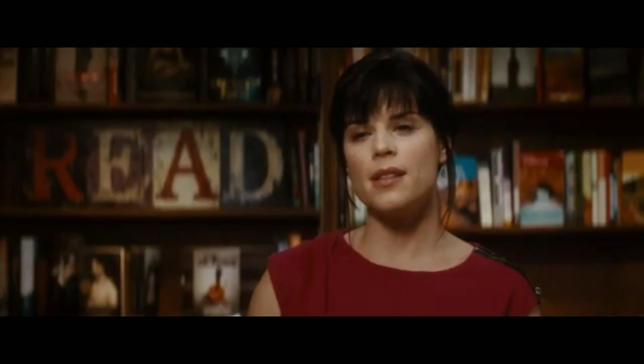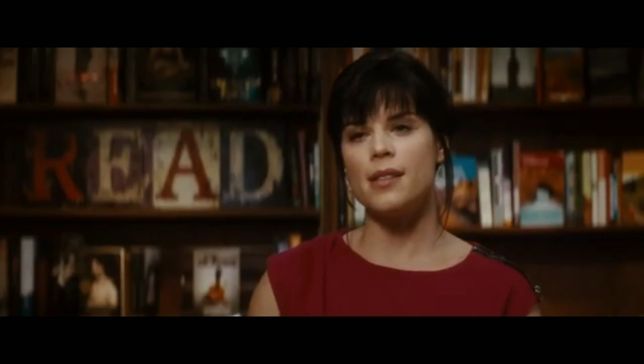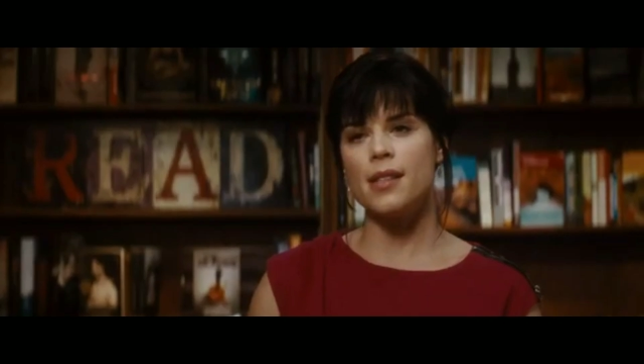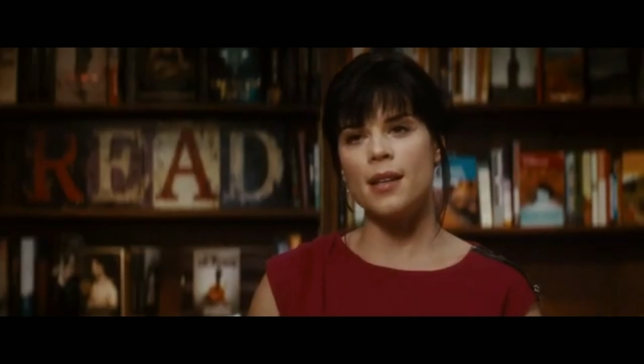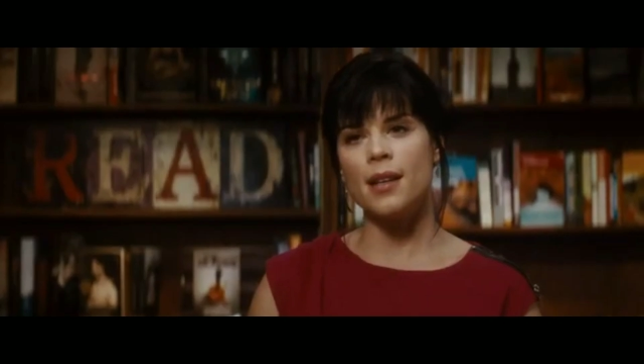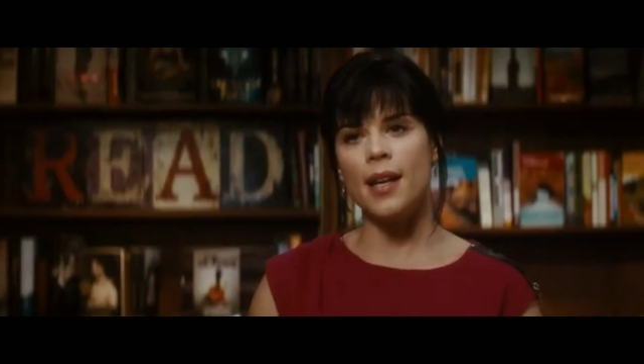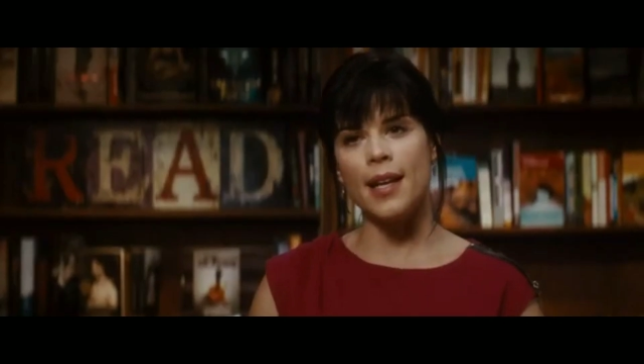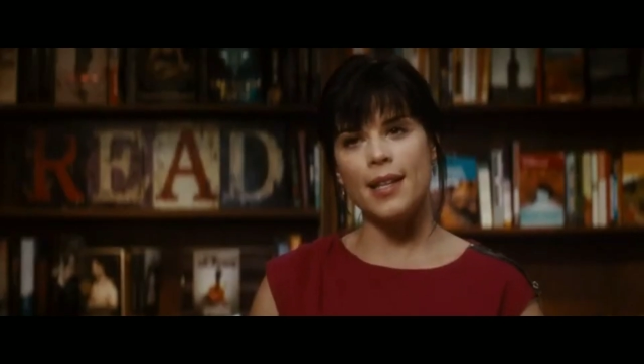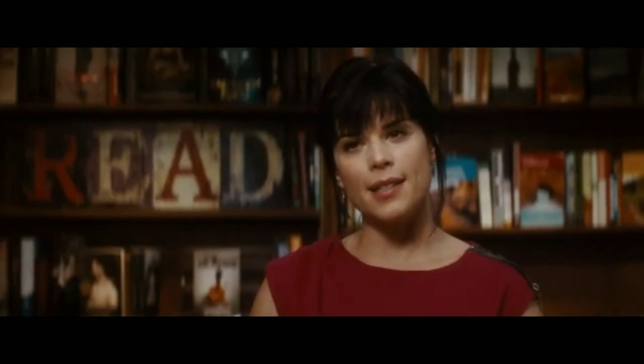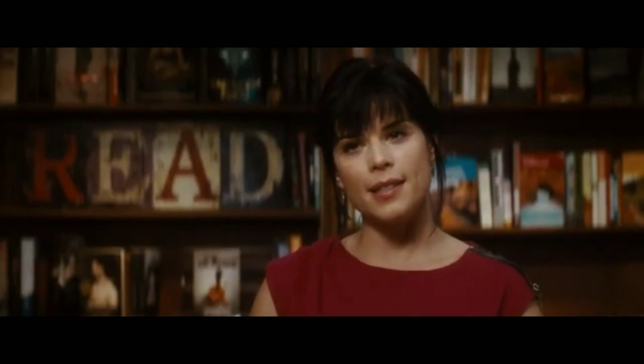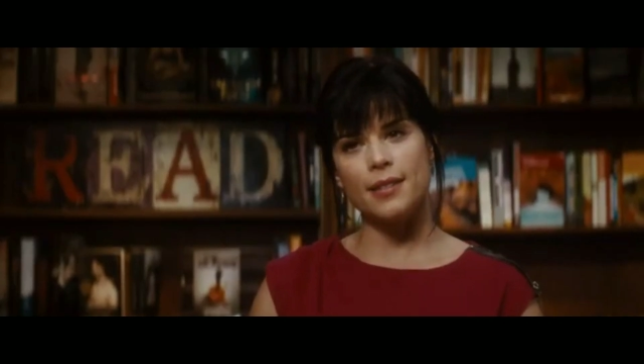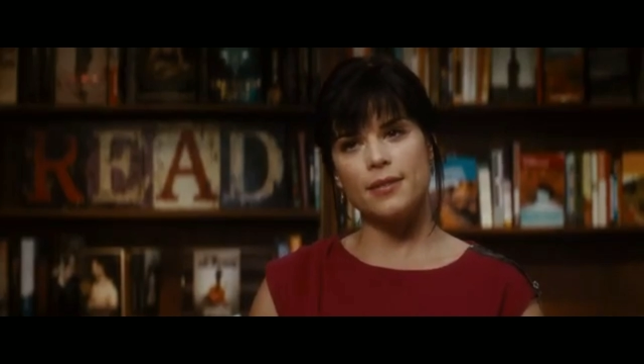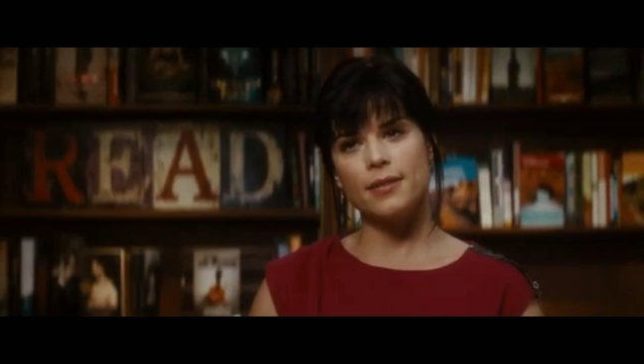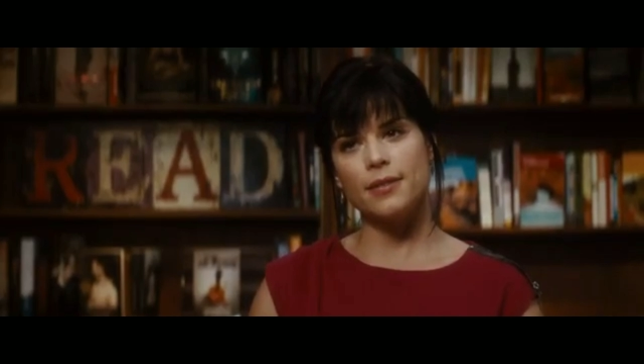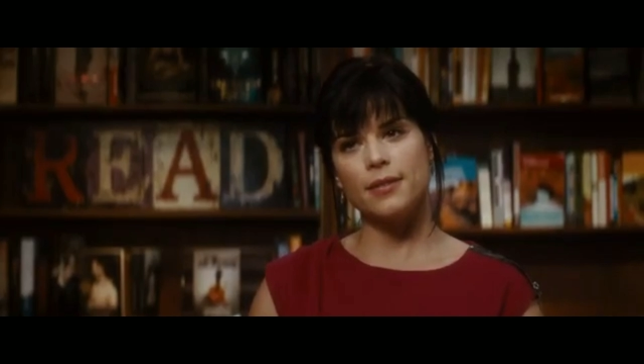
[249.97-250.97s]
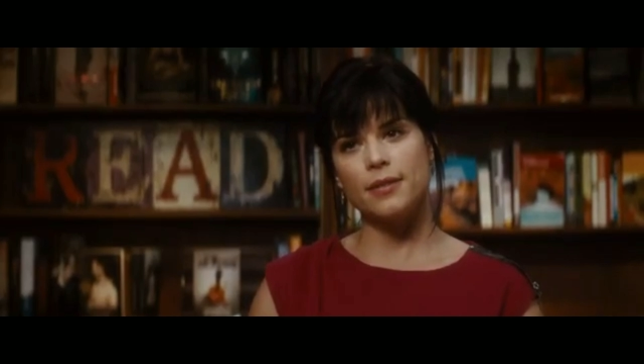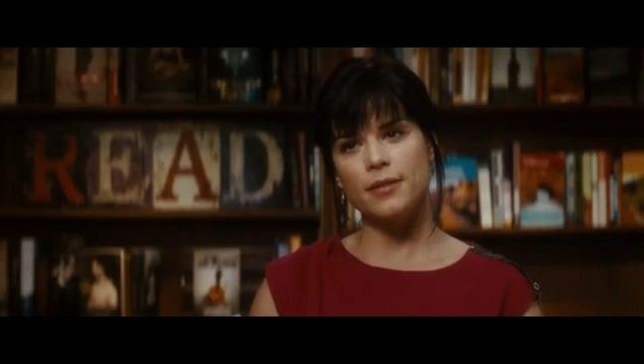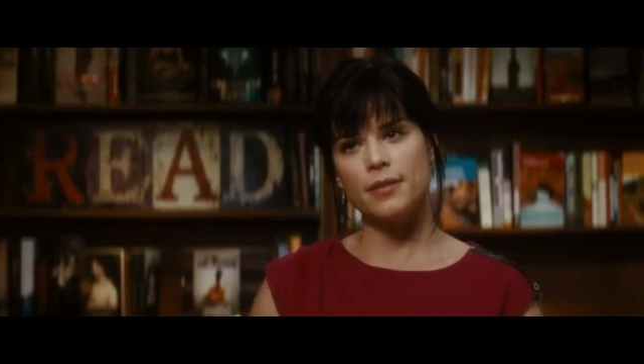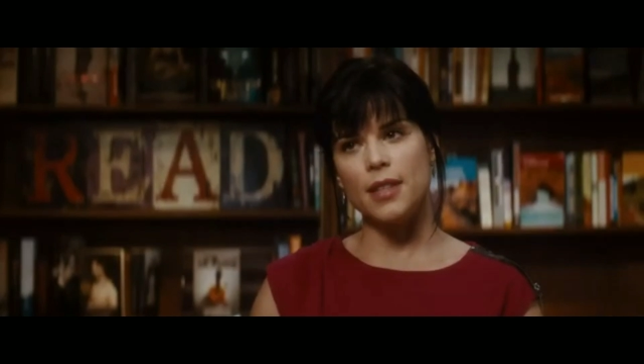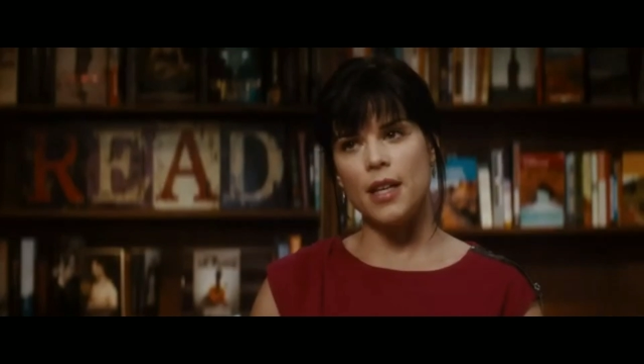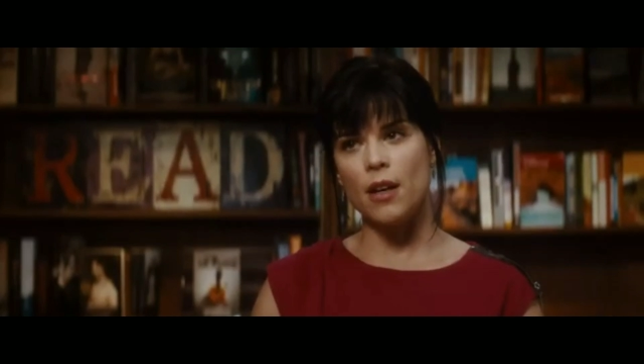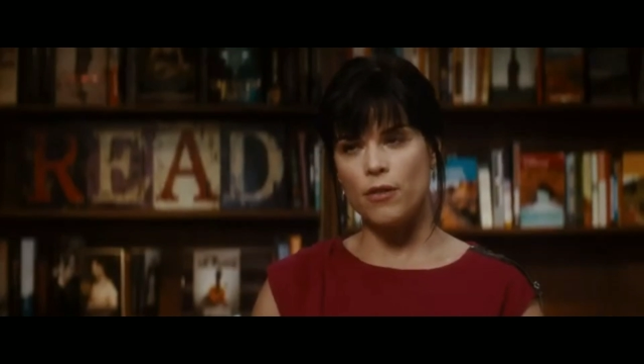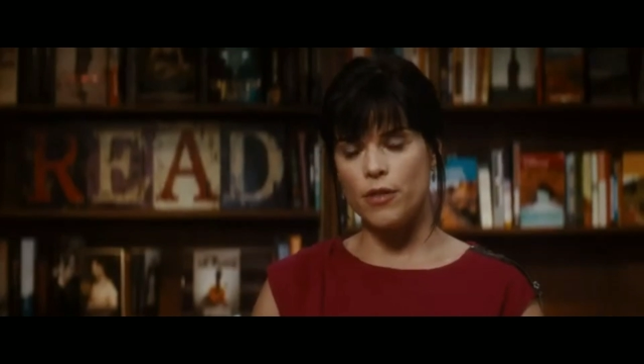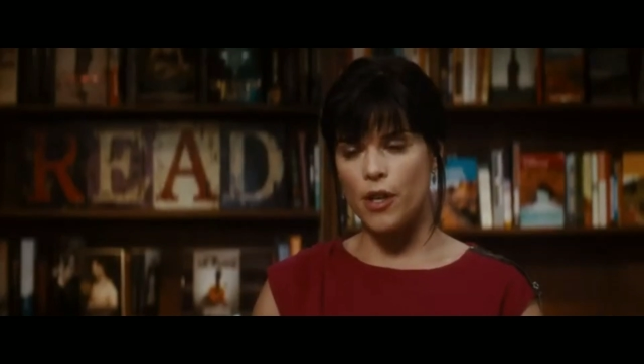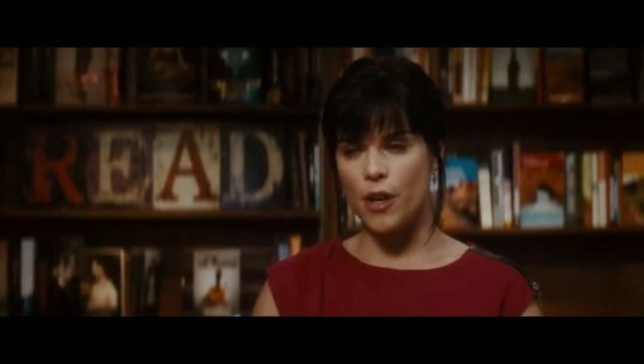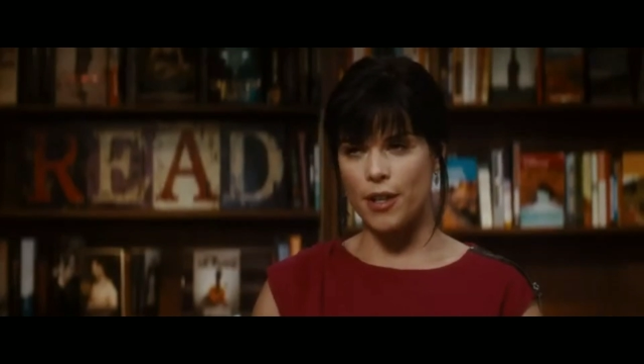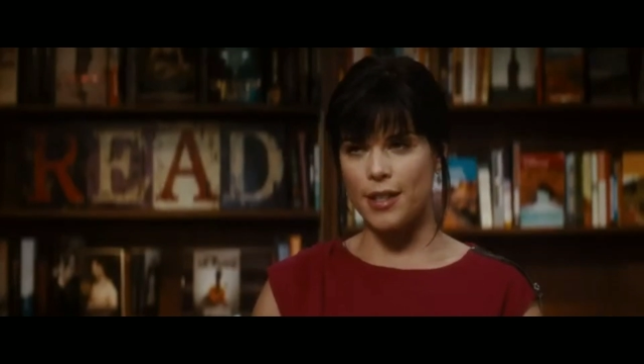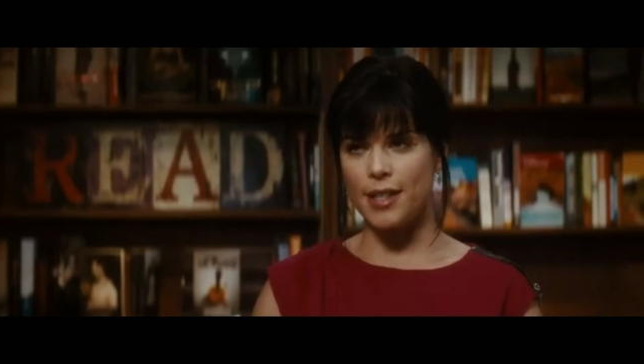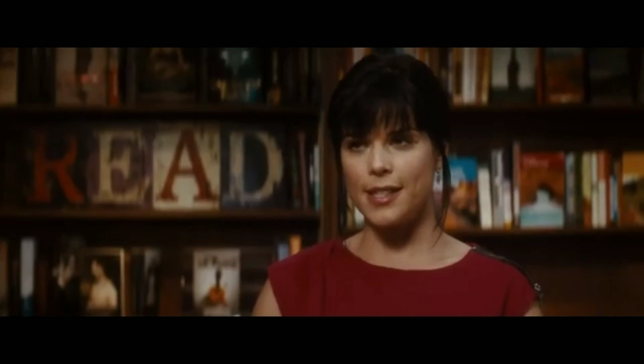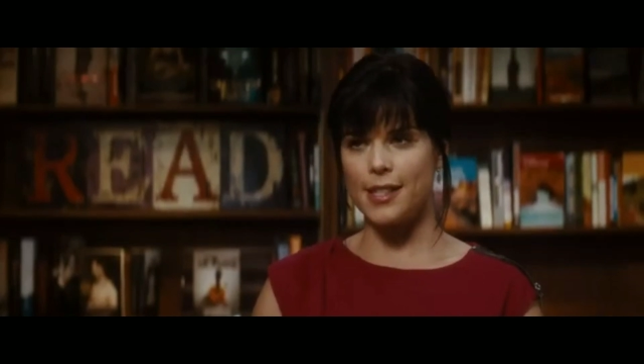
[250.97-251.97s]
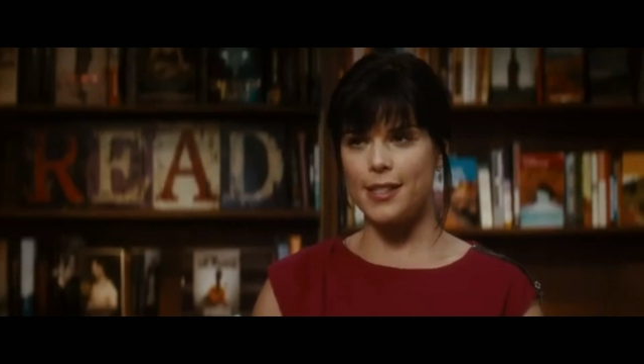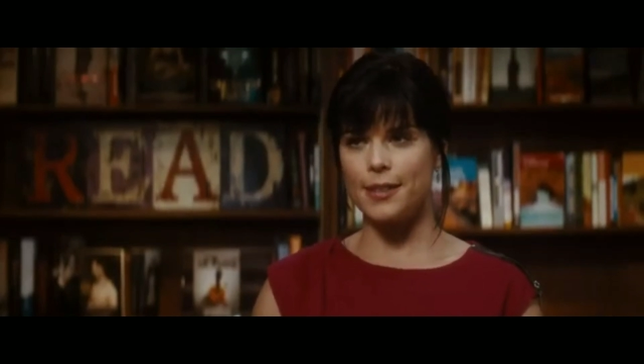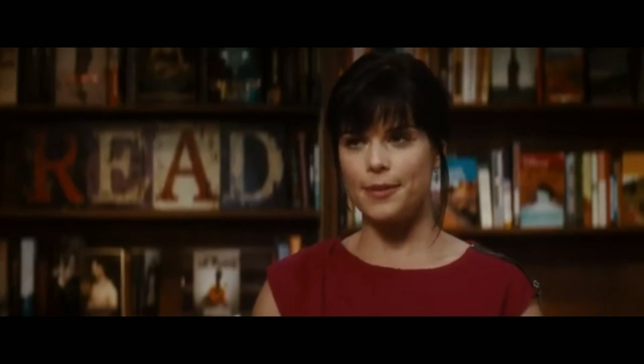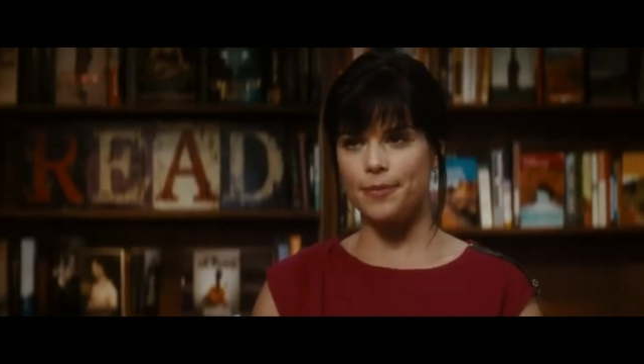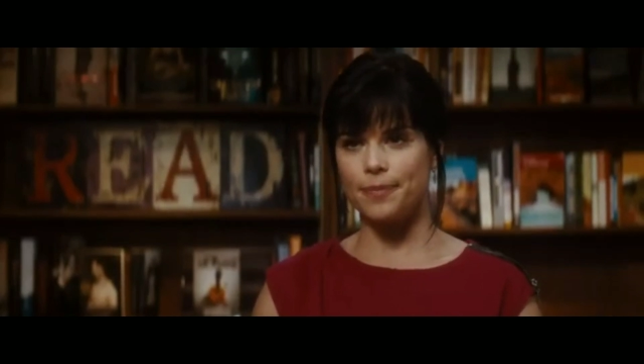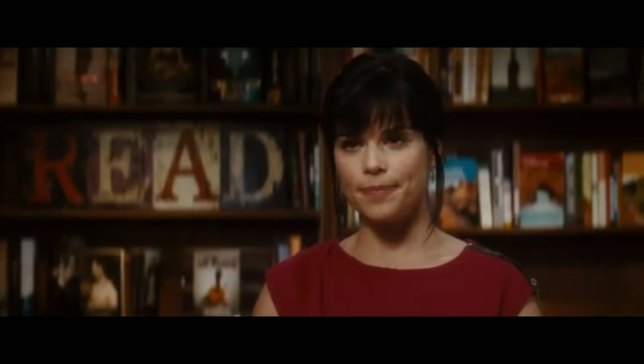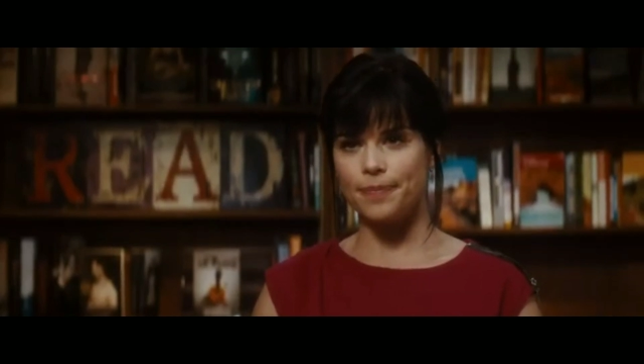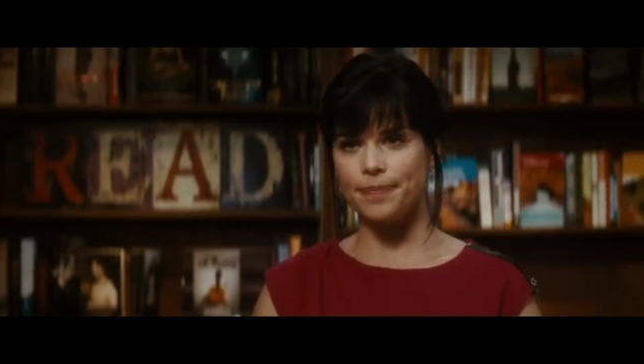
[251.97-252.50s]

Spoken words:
I mean, I don't think fans really have anything to worry